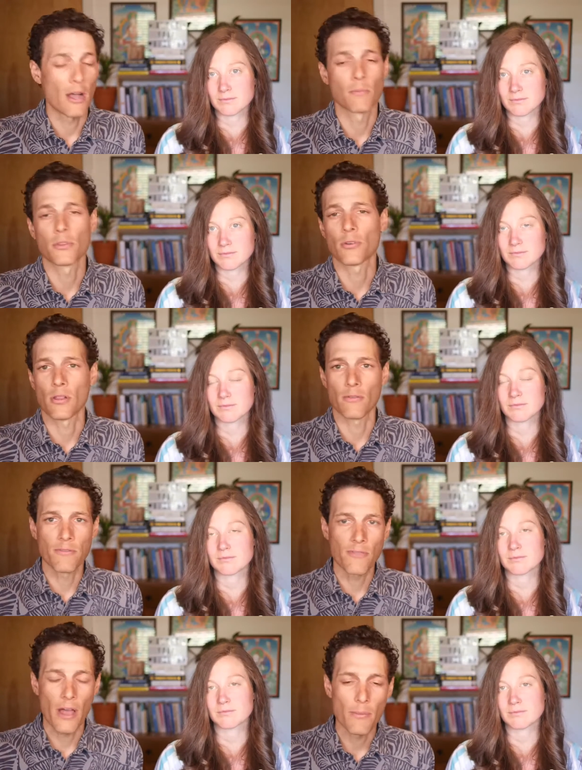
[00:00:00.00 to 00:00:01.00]
Speaker 1: through all the
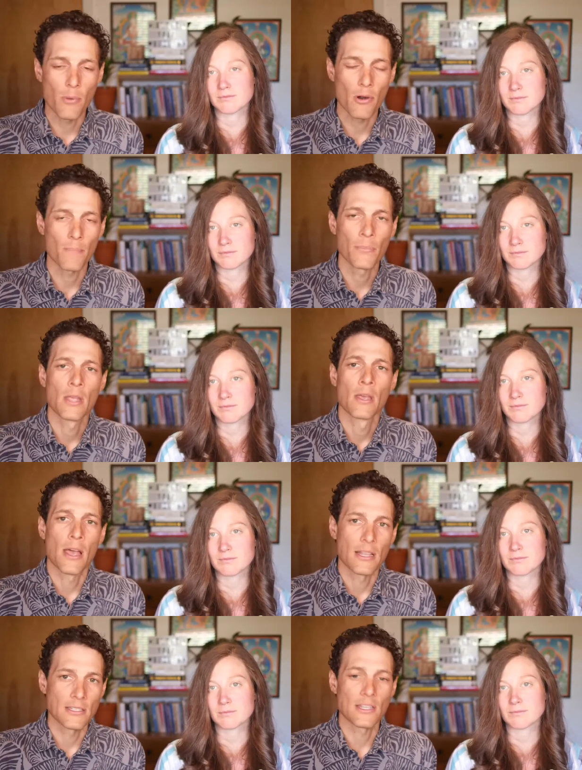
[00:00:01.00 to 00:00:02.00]
fiber, et
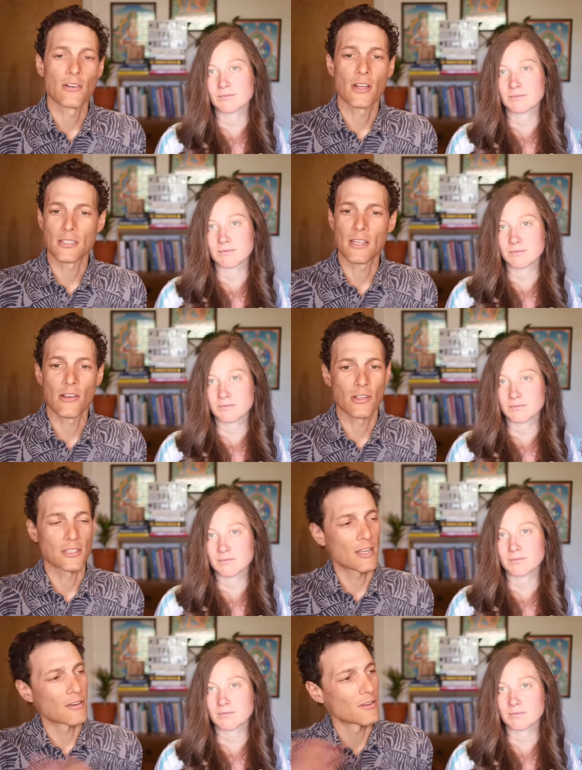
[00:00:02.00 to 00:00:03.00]
cetera, et cetera, et cetera,
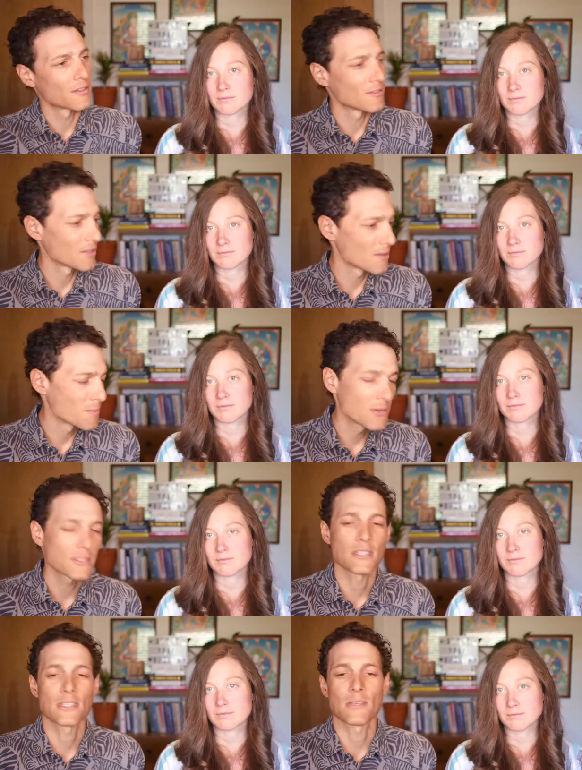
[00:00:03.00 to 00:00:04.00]
the, the immune
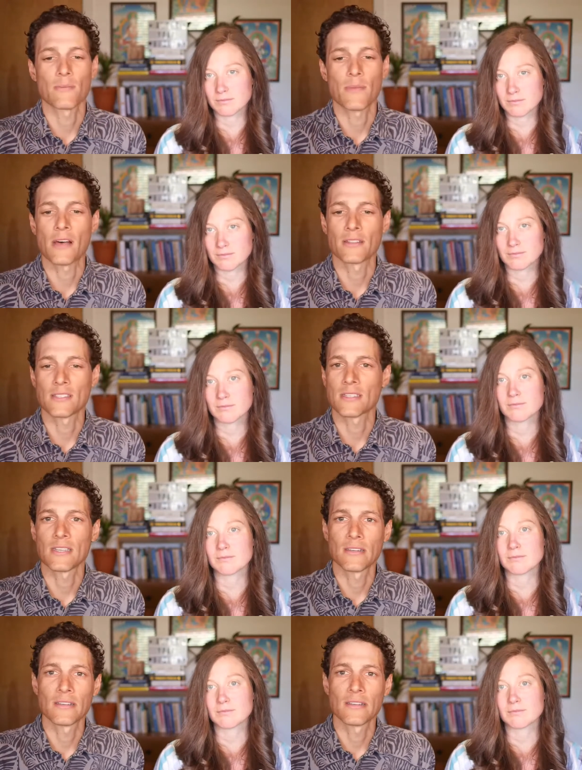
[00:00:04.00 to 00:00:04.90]
system balancing.